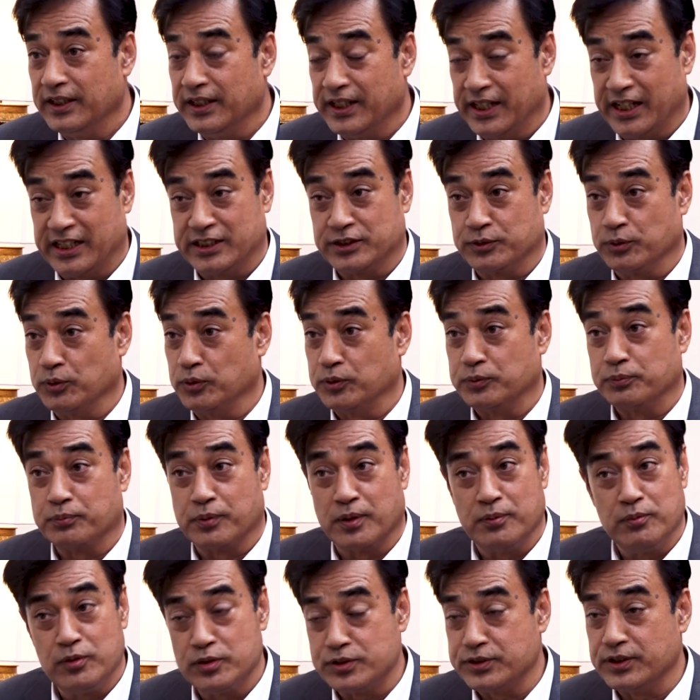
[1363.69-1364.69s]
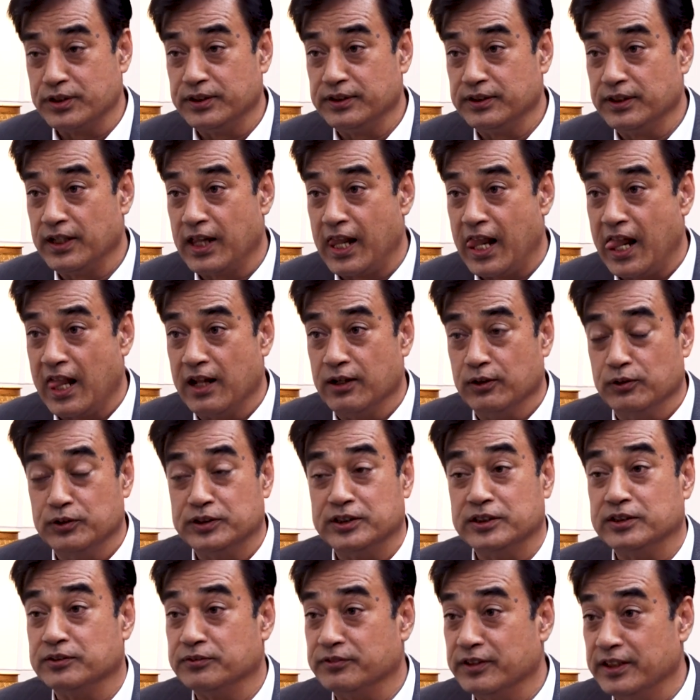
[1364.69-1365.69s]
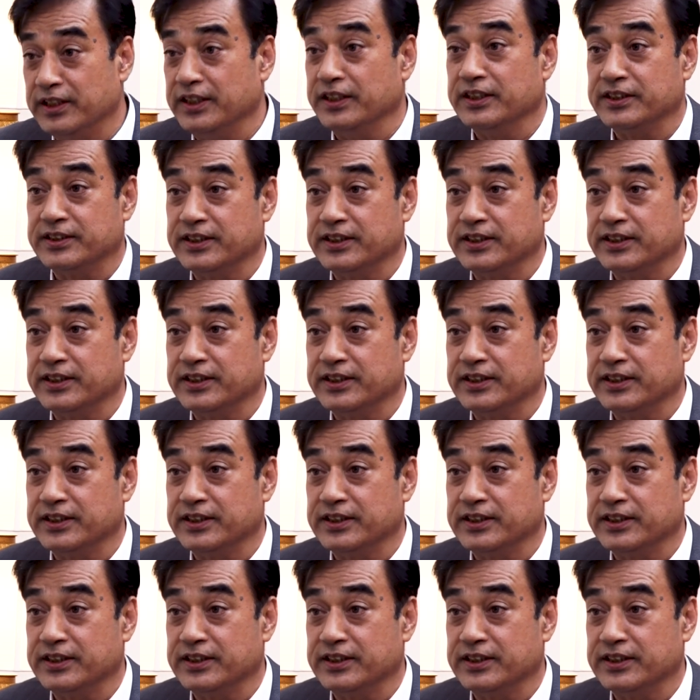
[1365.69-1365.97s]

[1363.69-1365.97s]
export promotion, which is very